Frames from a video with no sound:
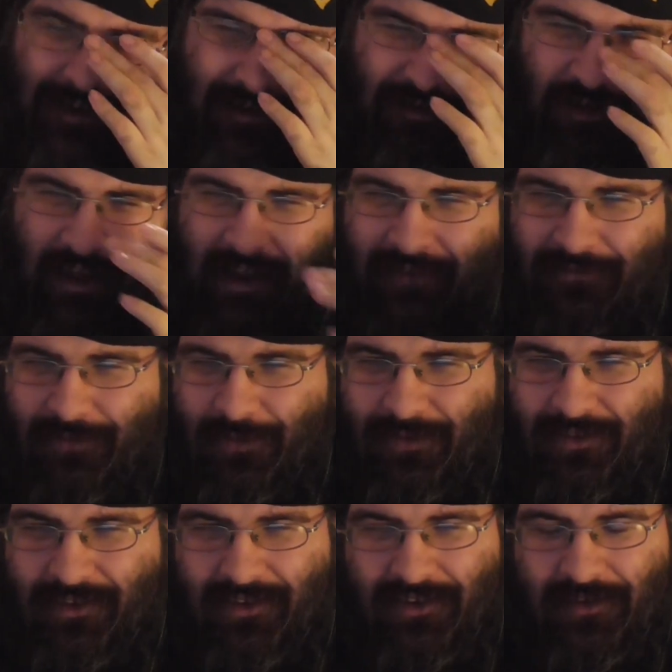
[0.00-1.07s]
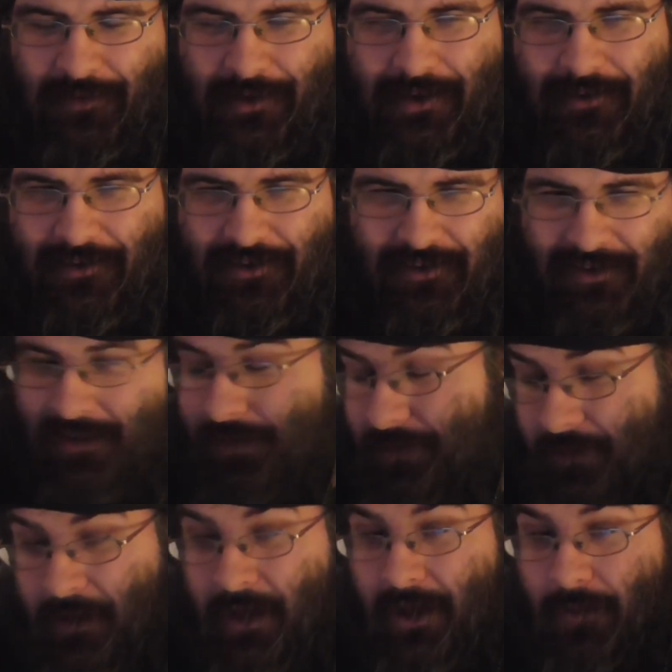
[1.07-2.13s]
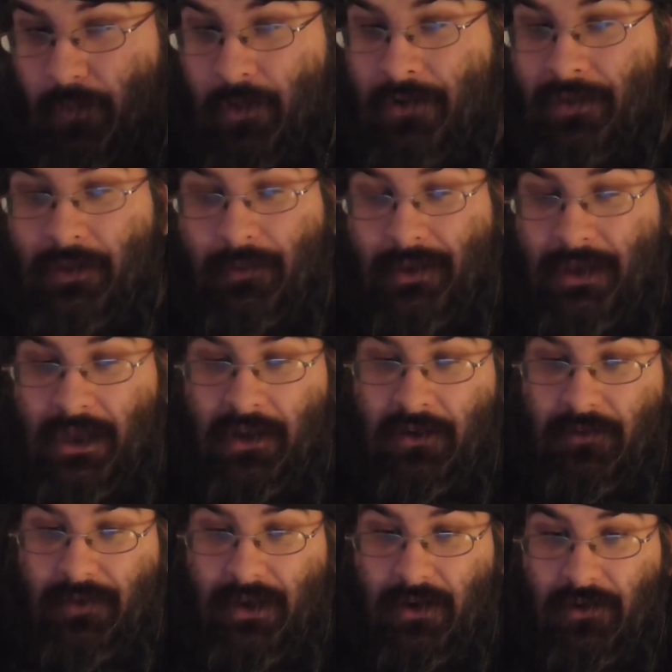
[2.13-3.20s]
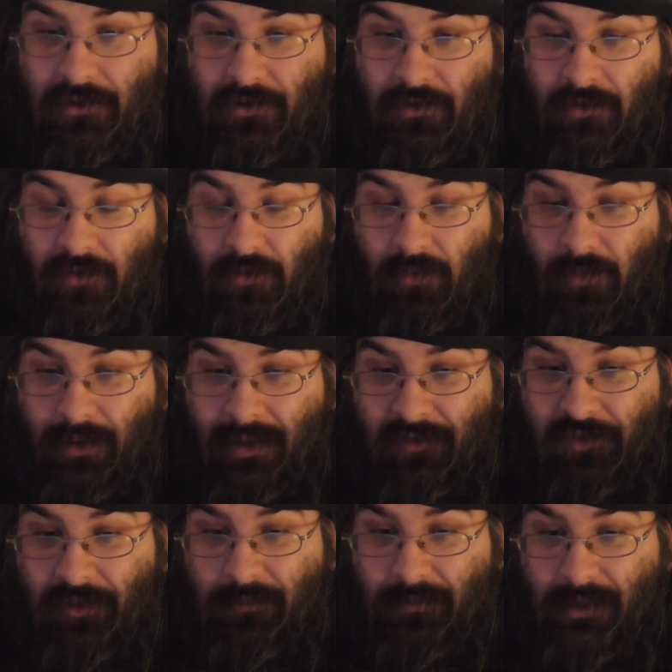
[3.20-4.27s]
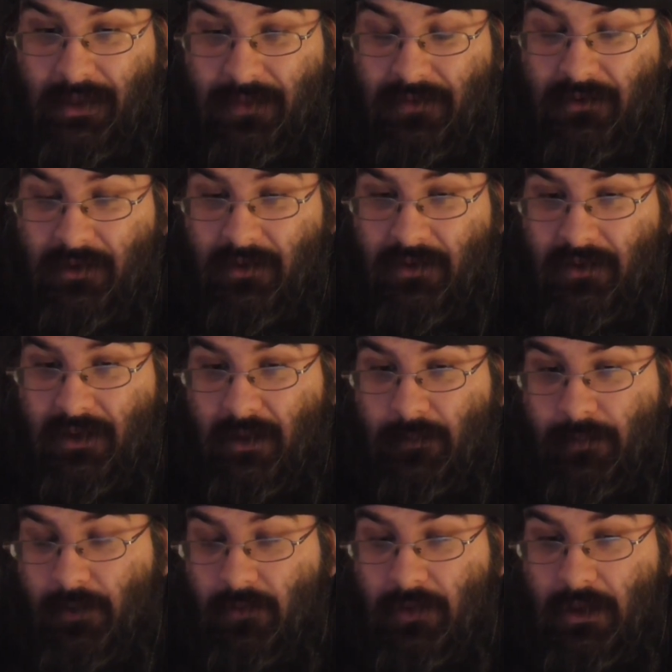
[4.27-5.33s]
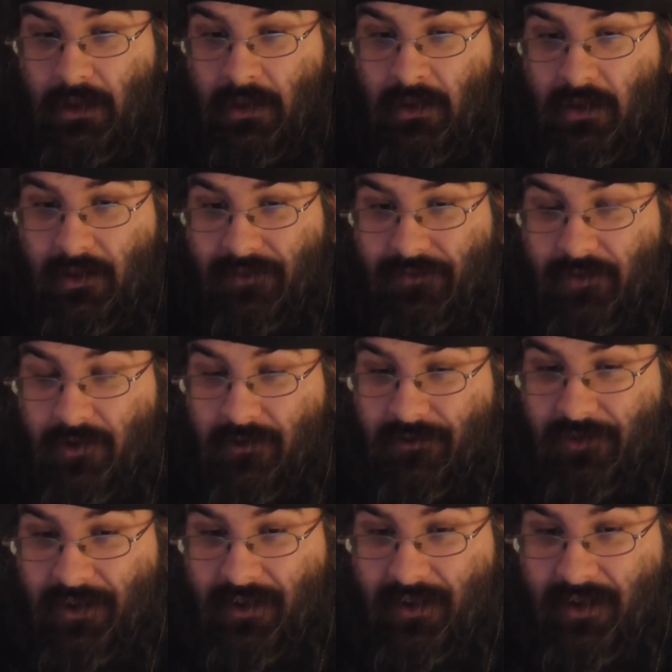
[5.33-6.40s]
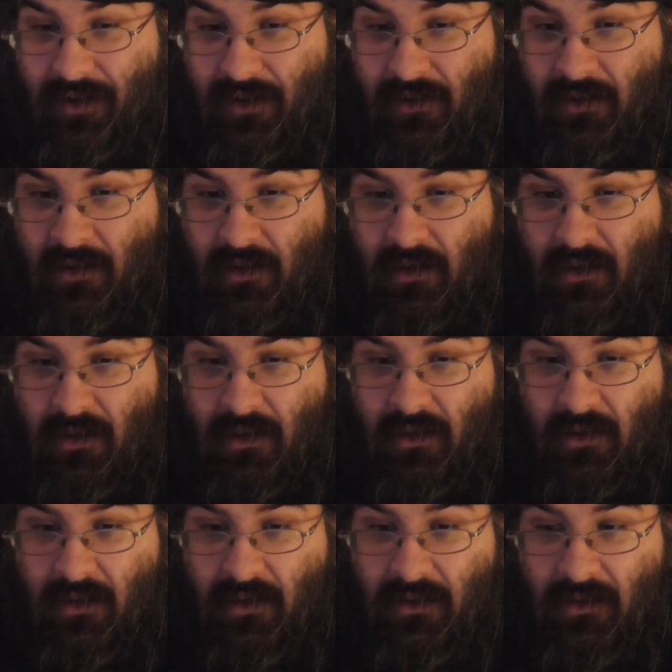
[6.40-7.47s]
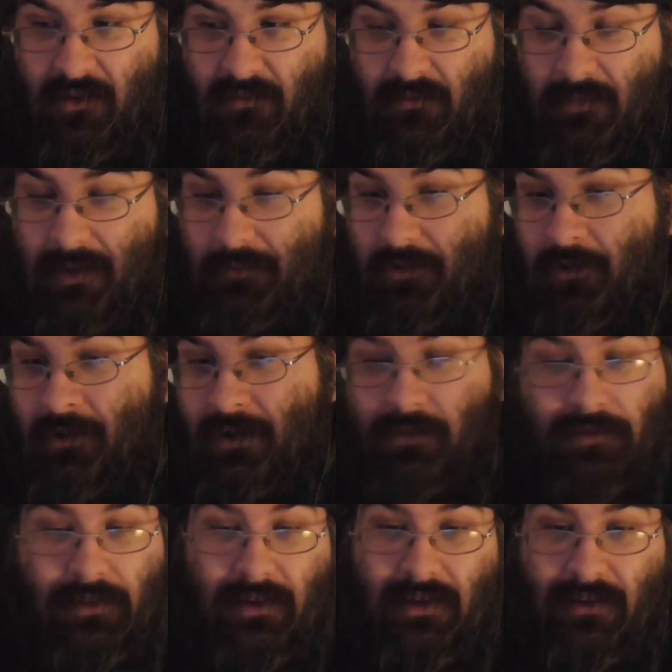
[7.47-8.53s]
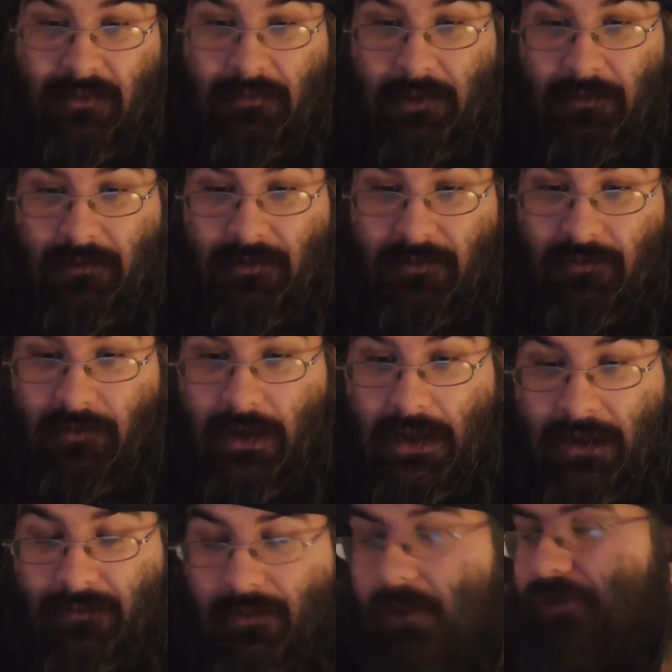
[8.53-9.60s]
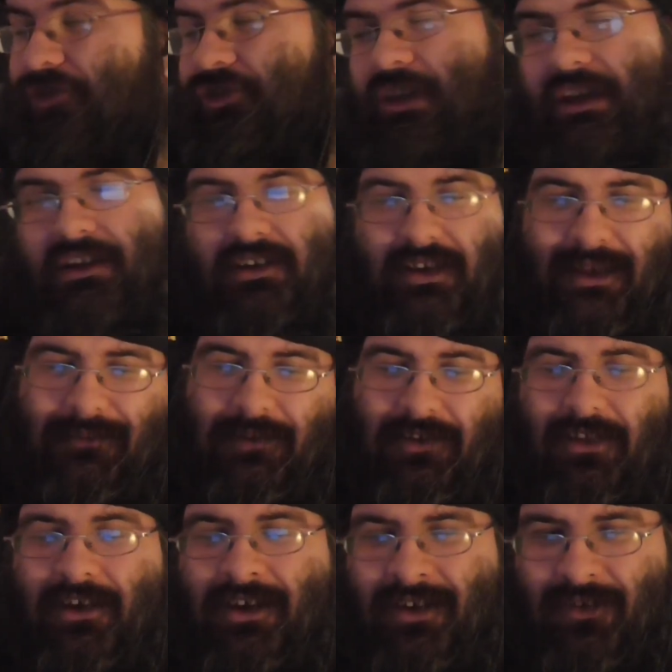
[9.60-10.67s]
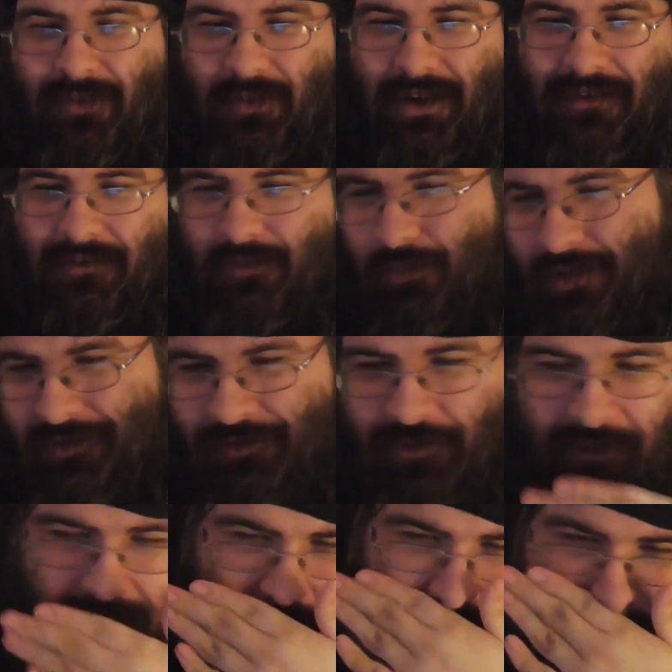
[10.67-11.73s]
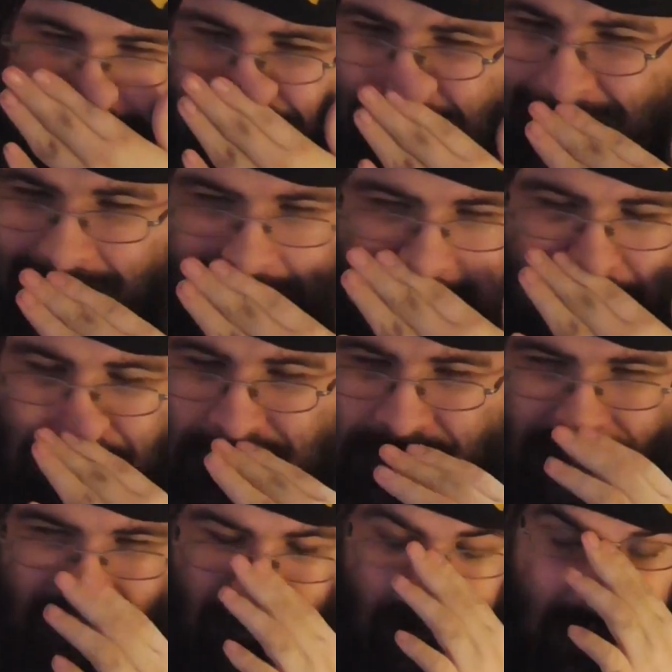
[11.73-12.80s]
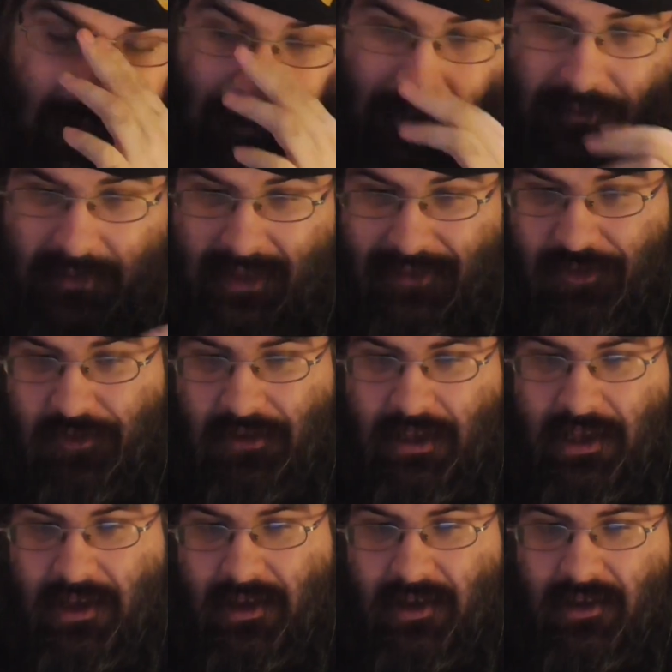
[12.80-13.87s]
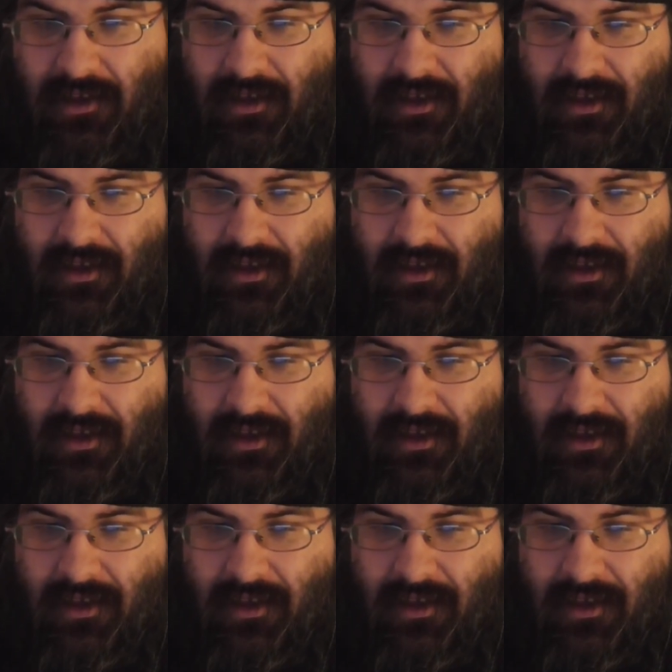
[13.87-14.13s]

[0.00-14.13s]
the design for the new character, and it's weird that we get a new character who isn't based on a pony, as far as I can remember. I don't think I remember a Rosette Nebula or whatever it was. Uh, so that's that's unique.